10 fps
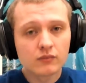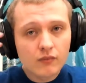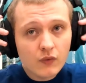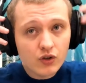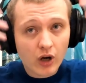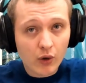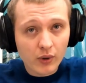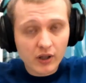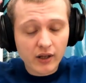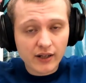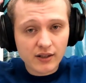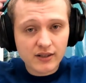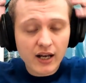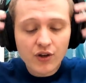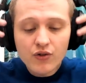So I really like this
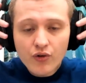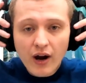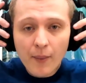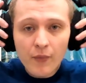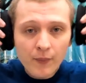head strap.